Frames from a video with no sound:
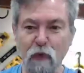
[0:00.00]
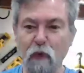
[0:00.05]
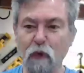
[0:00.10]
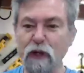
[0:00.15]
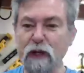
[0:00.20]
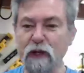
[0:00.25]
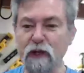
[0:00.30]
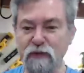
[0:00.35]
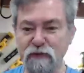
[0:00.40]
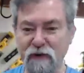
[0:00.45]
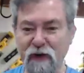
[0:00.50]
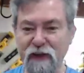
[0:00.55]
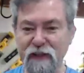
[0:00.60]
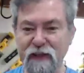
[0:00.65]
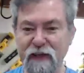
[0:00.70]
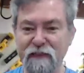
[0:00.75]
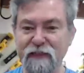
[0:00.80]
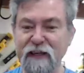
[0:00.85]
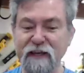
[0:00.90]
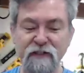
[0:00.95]
Audio's fine
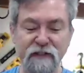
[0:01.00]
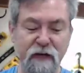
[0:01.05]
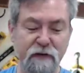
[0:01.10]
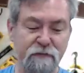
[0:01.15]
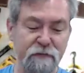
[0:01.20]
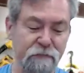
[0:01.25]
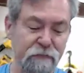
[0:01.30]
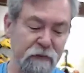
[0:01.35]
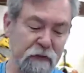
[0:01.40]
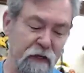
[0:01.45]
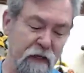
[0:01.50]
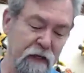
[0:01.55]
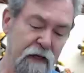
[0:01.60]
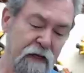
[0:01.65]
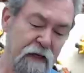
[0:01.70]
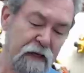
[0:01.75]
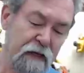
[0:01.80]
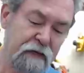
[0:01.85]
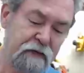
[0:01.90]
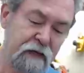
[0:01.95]
there. Thanks, Dave.
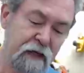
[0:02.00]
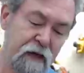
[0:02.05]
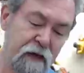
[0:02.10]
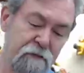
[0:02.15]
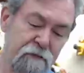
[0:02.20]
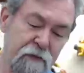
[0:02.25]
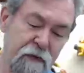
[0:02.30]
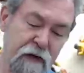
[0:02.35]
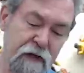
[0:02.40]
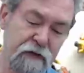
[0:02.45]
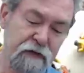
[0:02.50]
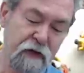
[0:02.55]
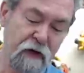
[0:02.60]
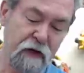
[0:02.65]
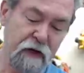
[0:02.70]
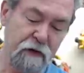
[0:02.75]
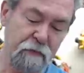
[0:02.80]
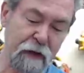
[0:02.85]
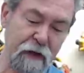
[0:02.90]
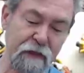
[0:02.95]
So I'm very
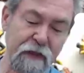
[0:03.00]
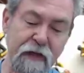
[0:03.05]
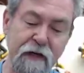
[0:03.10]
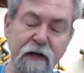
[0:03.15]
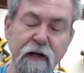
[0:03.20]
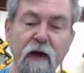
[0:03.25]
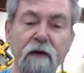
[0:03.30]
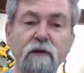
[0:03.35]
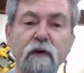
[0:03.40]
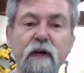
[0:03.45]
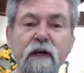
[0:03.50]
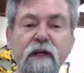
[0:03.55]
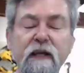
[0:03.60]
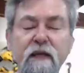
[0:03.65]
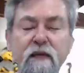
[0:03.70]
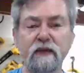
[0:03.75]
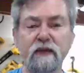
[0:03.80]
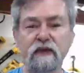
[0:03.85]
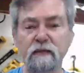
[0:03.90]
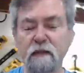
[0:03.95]
excited about that. Now I've got to
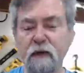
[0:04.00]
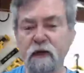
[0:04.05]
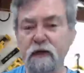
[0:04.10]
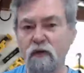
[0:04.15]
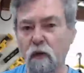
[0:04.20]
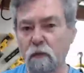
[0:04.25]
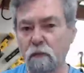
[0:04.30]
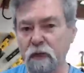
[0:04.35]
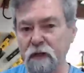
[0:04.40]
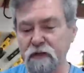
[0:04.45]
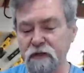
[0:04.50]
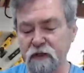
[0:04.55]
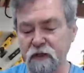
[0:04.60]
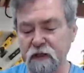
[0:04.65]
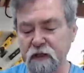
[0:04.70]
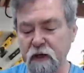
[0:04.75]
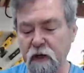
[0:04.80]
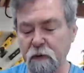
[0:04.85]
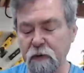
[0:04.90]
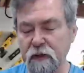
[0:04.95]
the special bits
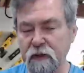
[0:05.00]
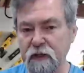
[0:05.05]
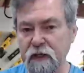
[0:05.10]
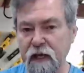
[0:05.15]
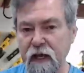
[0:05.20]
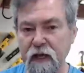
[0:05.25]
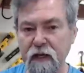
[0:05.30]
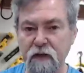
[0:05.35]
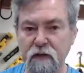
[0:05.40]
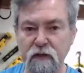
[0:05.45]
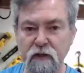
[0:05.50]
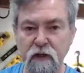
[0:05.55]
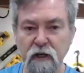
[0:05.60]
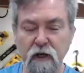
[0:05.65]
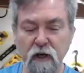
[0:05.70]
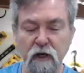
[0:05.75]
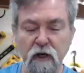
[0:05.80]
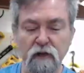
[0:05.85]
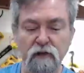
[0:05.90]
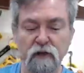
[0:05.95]
that go in the end.
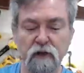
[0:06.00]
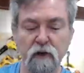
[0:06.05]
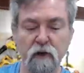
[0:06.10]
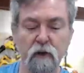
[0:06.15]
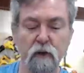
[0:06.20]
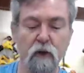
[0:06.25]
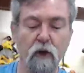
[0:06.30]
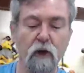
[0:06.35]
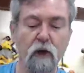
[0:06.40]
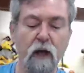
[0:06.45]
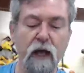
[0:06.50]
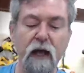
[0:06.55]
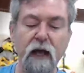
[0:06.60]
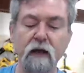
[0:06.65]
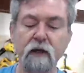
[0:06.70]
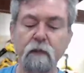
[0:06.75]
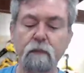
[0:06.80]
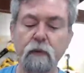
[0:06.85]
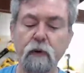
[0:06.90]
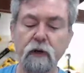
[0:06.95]
So
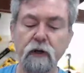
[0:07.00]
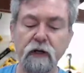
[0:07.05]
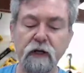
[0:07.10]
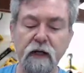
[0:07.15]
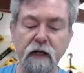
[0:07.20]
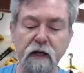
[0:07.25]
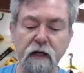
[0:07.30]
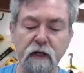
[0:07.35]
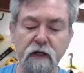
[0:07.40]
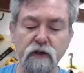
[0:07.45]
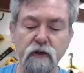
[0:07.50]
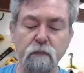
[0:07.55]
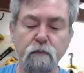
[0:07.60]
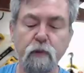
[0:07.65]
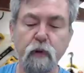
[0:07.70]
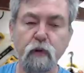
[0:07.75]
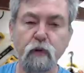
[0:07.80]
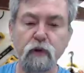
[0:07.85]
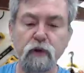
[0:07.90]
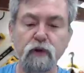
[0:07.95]
how you put it in is you
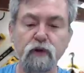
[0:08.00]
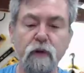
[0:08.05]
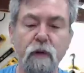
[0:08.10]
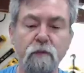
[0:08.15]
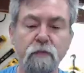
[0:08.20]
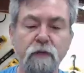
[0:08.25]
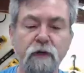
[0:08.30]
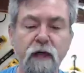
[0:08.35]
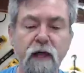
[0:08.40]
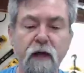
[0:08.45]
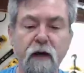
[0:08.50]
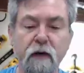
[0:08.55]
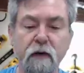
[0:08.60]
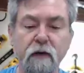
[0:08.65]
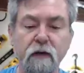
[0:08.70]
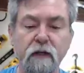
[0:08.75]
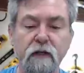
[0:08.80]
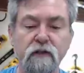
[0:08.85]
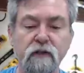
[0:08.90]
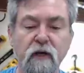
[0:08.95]
pull the top
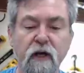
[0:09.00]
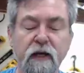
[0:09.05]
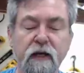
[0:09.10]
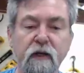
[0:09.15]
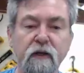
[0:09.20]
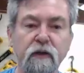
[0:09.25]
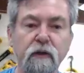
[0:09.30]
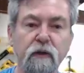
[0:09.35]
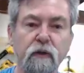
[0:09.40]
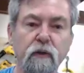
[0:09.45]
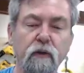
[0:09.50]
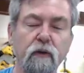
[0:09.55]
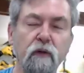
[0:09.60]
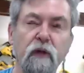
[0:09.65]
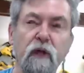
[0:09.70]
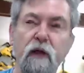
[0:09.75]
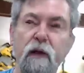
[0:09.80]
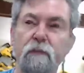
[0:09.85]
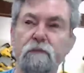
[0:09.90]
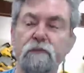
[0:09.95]
down. It's like a
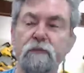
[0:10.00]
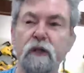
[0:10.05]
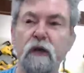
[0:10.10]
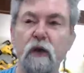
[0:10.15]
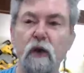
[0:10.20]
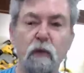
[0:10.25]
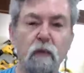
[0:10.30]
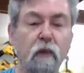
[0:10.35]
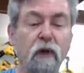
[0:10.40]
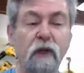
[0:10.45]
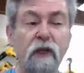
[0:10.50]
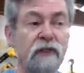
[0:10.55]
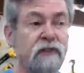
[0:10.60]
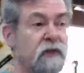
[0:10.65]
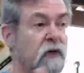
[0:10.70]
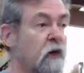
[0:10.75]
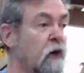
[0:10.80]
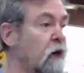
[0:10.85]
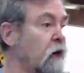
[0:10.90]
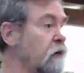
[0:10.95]
little
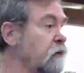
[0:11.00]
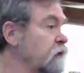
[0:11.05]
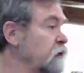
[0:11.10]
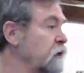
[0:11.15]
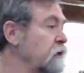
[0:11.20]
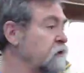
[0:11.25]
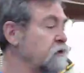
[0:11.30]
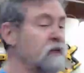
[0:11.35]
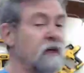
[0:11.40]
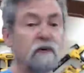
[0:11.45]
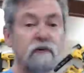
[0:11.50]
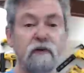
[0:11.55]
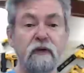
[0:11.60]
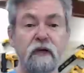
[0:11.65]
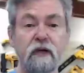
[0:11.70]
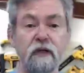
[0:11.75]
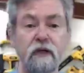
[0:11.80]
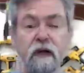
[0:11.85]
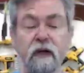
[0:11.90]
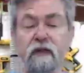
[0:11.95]
release on the
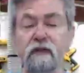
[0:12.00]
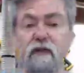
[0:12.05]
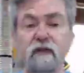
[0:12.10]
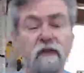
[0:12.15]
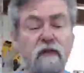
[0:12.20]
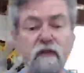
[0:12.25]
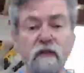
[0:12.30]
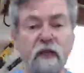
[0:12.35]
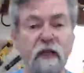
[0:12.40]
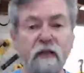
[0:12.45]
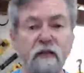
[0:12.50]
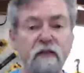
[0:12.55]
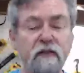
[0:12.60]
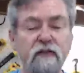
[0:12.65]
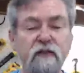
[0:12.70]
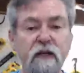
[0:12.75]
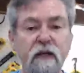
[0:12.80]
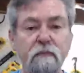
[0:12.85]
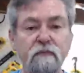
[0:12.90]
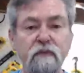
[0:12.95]
Centratec chucks. It's exactly
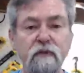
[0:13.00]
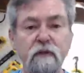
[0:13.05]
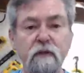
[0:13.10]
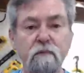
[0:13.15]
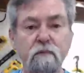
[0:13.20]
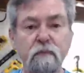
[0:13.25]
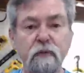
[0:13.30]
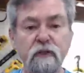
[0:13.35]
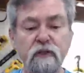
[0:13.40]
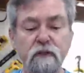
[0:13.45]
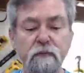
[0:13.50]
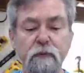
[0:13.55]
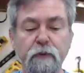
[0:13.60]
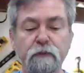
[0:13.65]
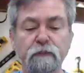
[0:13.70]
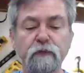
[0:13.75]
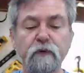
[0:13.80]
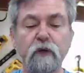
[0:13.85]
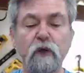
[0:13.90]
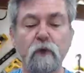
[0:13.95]
the same
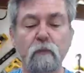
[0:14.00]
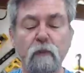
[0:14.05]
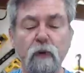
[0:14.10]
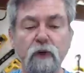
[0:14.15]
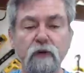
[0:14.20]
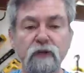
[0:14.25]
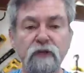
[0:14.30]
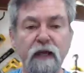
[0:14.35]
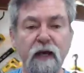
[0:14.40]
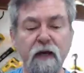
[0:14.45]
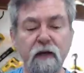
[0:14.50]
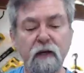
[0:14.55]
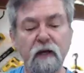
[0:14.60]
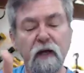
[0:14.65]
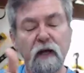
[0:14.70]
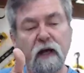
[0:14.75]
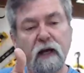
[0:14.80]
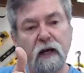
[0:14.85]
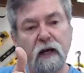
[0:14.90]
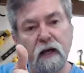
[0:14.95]
principle. Pull it down,
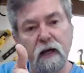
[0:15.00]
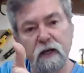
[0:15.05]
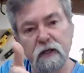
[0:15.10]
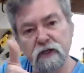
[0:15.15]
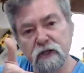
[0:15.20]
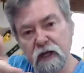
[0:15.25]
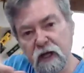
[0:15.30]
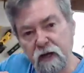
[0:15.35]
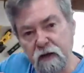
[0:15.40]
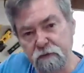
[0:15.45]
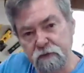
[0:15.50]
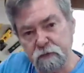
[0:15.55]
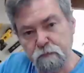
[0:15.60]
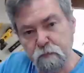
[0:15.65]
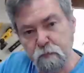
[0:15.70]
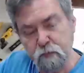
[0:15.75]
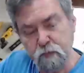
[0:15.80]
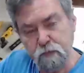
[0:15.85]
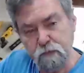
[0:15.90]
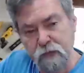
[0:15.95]
a shaft
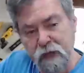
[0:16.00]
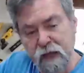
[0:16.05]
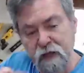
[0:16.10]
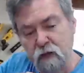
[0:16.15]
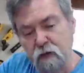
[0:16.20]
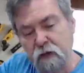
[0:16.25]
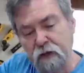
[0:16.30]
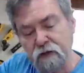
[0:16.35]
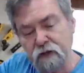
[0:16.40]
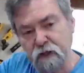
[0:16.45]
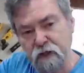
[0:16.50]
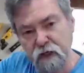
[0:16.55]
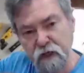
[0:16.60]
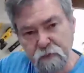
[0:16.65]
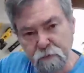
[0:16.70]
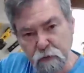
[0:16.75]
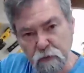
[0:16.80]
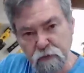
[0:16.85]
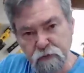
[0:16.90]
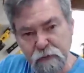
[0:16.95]
pulls back, like the
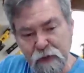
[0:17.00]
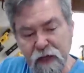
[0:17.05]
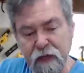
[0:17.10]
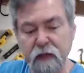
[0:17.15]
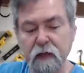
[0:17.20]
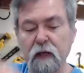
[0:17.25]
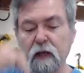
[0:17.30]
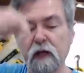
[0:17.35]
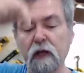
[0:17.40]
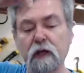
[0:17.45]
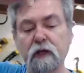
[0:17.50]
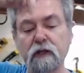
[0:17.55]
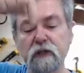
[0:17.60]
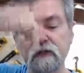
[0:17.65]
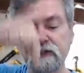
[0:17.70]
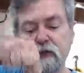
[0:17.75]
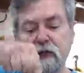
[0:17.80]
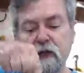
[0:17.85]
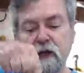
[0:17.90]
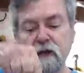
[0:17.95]
key pulls back. You
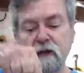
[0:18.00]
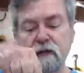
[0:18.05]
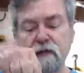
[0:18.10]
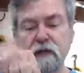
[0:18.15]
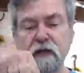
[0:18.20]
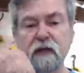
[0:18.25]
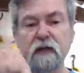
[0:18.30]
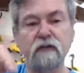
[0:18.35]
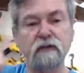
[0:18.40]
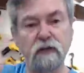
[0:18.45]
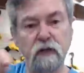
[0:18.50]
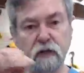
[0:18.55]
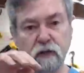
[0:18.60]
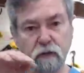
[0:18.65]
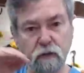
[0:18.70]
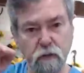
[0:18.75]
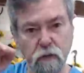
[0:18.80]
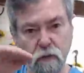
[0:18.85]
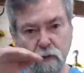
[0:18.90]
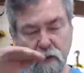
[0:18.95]
slide the thing in, it's got a
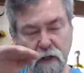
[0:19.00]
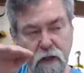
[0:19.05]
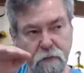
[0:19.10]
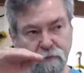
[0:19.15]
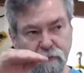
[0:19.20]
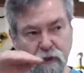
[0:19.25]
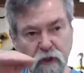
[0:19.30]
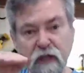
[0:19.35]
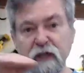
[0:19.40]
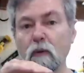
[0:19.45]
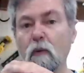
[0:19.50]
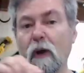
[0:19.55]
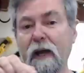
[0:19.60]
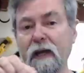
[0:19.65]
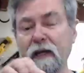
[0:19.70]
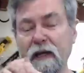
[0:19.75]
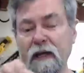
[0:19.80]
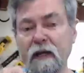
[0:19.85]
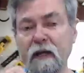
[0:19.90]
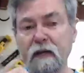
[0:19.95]
little
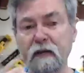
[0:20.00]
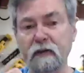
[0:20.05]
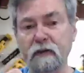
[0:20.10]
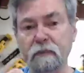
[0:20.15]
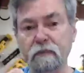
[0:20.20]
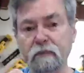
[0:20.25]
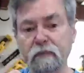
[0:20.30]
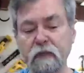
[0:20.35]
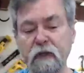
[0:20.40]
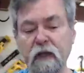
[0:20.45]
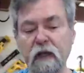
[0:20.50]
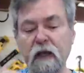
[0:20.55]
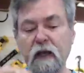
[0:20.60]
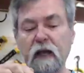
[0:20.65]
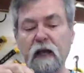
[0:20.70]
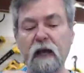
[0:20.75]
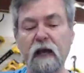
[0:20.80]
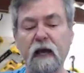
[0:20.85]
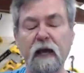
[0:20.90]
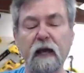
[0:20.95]
keyway in it,
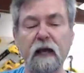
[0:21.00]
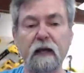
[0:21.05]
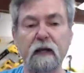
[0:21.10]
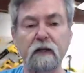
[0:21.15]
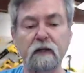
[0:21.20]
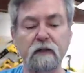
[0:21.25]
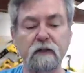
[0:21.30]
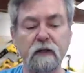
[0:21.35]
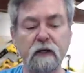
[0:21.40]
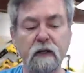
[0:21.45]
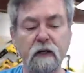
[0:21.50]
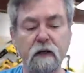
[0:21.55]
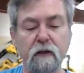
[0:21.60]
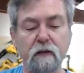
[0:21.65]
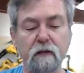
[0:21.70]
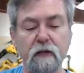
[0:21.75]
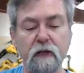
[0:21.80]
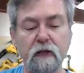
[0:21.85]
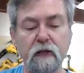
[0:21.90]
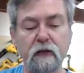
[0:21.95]
and
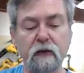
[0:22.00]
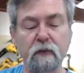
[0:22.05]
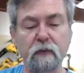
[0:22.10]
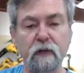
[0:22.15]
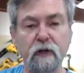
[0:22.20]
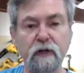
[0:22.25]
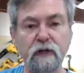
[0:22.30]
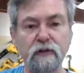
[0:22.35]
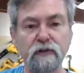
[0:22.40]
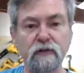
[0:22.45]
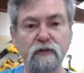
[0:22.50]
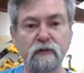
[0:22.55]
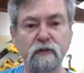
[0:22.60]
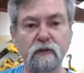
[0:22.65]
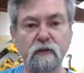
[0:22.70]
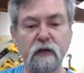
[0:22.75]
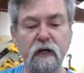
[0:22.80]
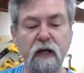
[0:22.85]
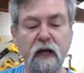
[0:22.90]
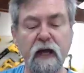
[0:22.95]
then you'll release,
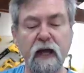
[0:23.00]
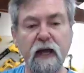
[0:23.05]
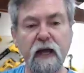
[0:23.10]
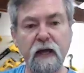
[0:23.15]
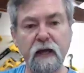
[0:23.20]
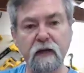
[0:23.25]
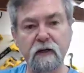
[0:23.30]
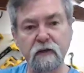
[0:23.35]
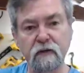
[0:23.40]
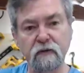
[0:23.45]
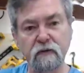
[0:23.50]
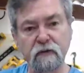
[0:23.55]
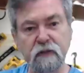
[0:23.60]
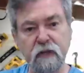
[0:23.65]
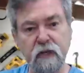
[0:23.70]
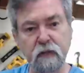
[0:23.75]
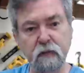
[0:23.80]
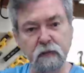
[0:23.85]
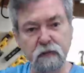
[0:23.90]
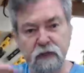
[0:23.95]
and
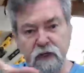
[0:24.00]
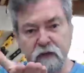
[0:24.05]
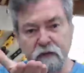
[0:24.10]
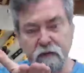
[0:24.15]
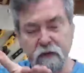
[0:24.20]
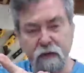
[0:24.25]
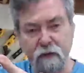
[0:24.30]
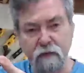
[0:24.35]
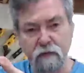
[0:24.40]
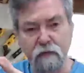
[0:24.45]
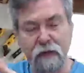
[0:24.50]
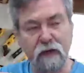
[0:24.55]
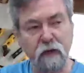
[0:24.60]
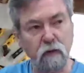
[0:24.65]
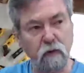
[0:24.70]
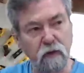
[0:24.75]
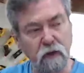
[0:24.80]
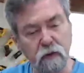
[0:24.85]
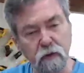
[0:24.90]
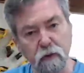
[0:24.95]
that little shaft comes
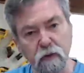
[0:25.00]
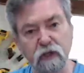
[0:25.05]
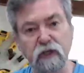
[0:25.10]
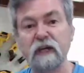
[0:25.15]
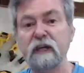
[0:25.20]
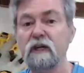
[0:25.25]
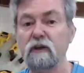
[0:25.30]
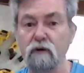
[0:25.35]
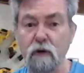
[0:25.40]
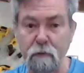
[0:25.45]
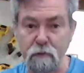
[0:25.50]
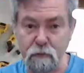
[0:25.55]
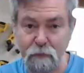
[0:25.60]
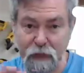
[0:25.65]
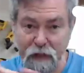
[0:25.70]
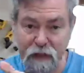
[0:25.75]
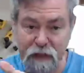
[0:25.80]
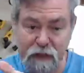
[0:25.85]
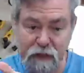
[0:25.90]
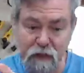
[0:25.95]
back, or the little key drops
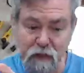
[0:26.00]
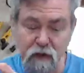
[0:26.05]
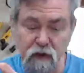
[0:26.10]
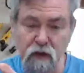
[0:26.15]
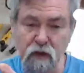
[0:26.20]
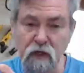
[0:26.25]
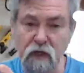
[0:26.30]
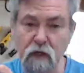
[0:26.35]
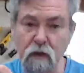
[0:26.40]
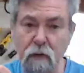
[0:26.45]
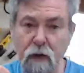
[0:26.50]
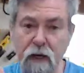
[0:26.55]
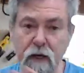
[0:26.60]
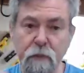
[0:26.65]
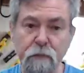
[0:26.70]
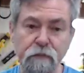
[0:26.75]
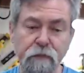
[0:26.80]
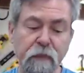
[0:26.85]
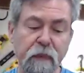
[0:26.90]
back into the keyway,